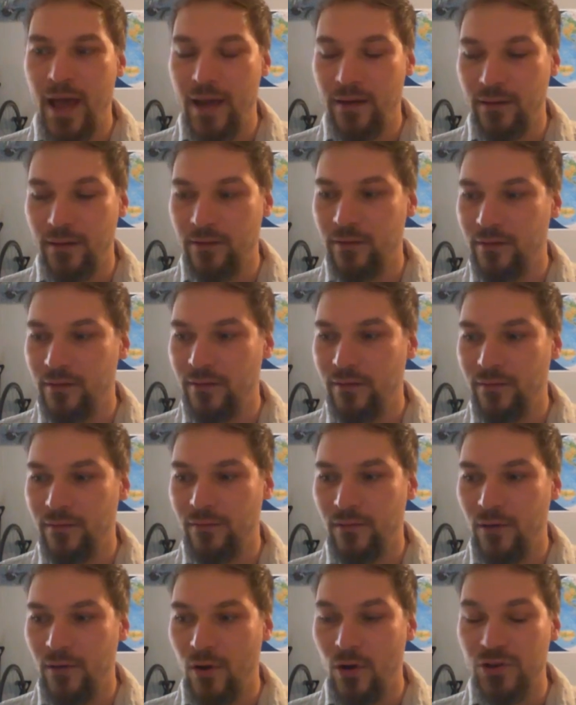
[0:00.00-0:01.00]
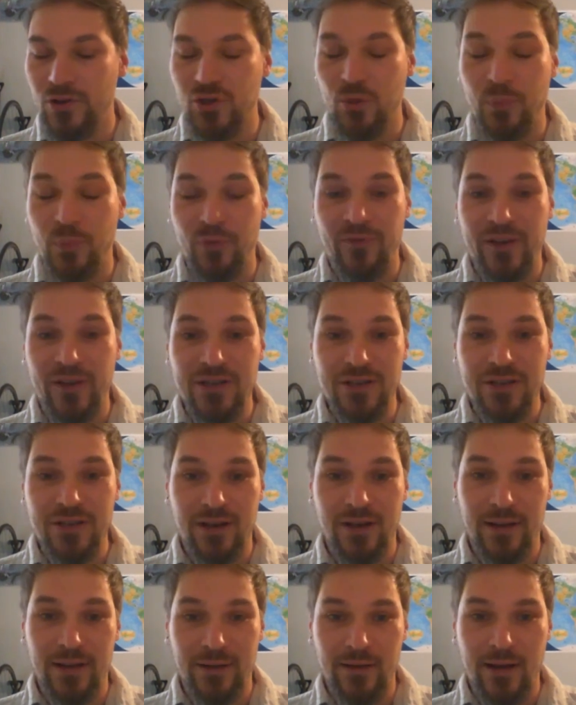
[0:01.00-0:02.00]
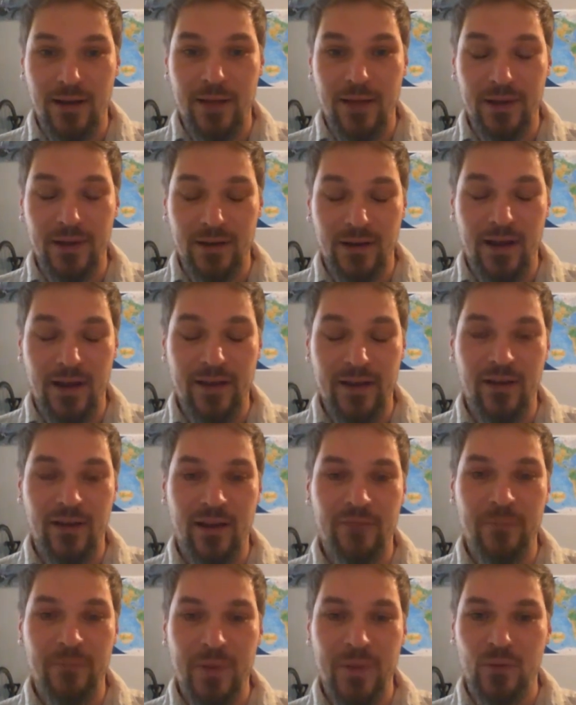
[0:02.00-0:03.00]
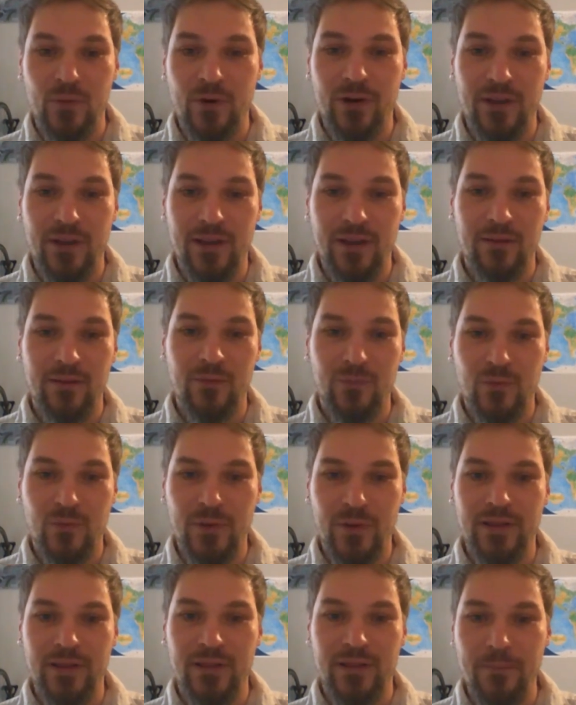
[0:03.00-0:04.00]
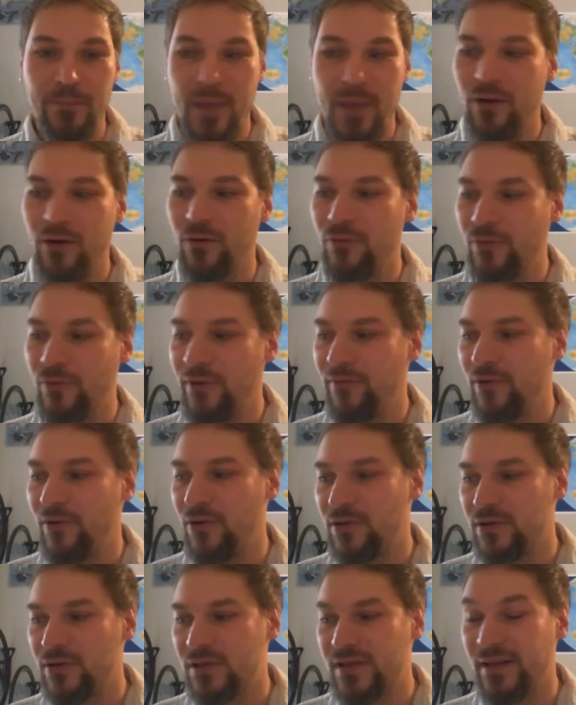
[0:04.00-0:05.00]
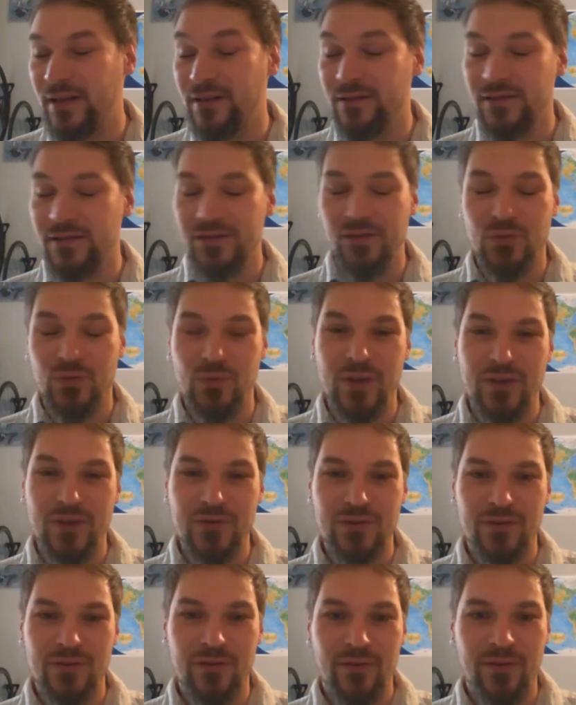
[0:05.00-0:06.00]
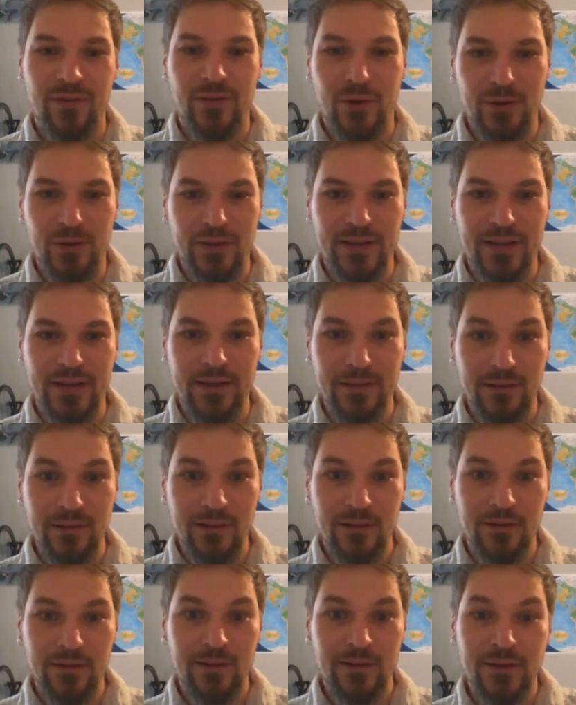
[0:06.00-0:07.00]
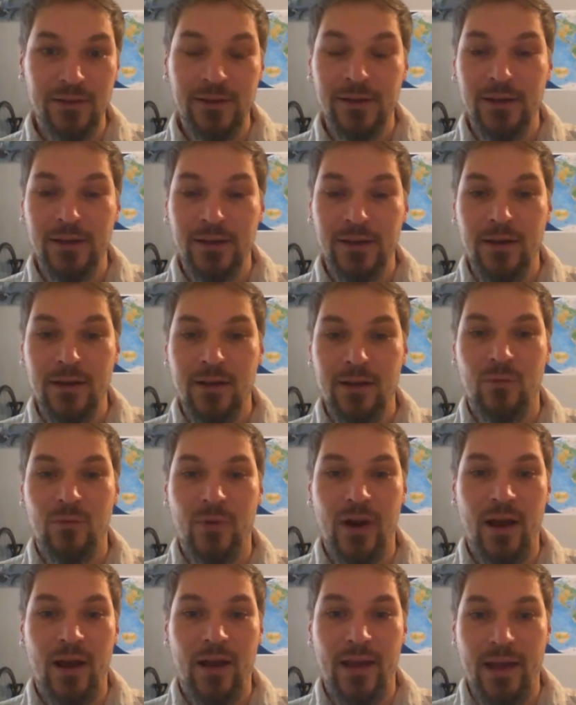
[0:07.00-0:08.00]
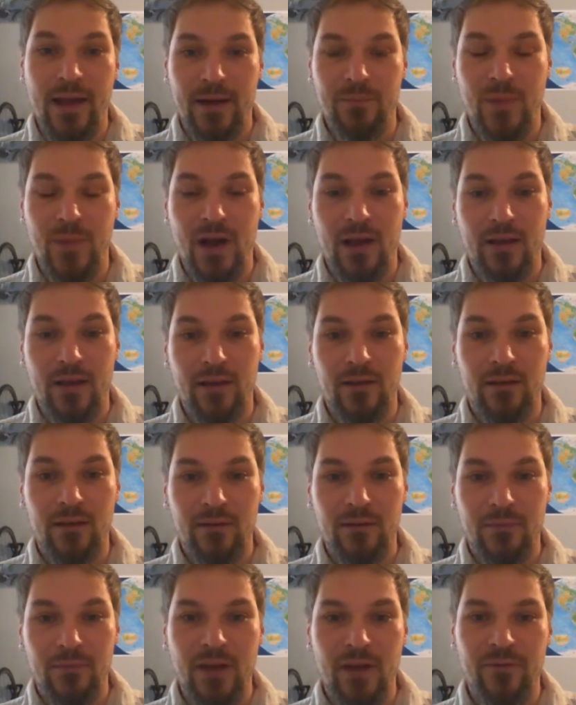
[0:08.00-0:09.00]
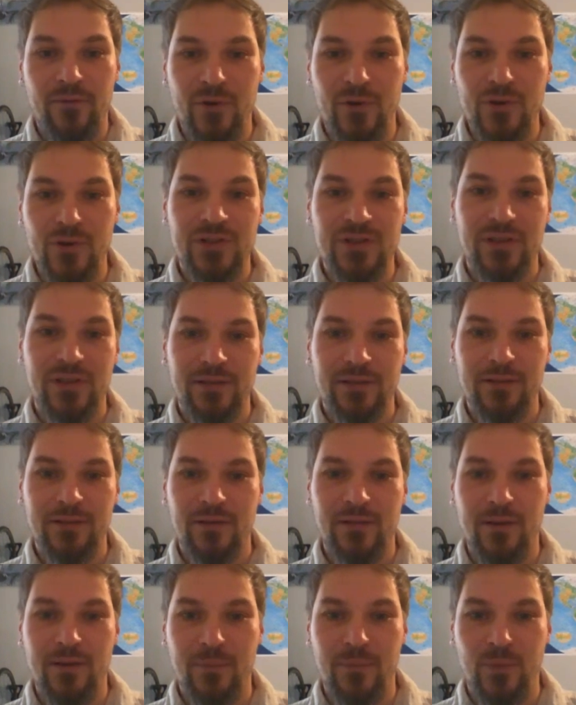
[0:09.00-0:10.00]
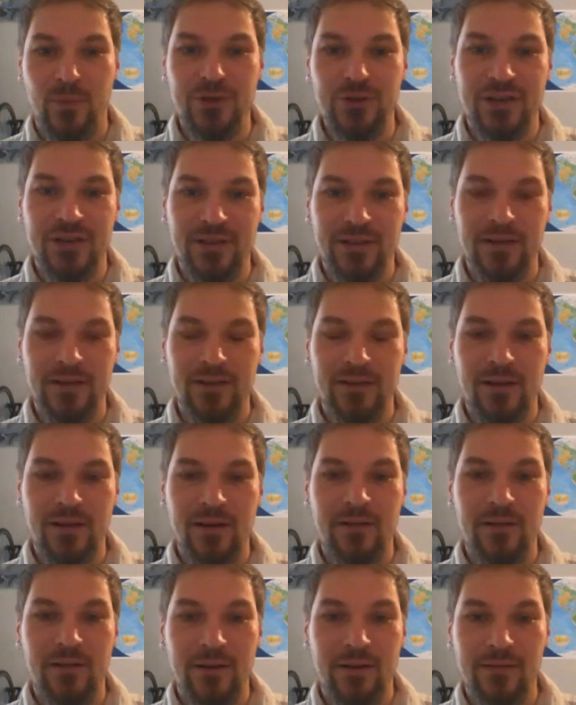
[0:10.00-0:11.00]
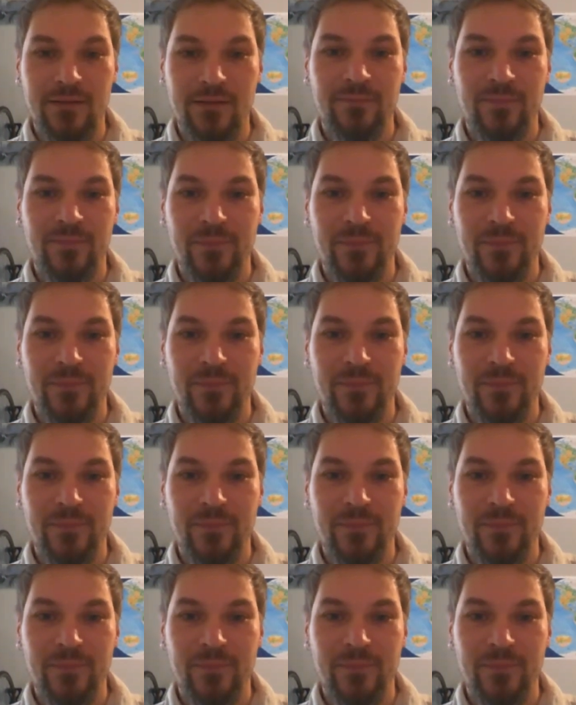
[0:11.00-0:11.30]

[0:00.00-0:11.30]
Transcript: And also professionally, I mean, I've been working with the Mekong River since 2013, when I had my first project in the area.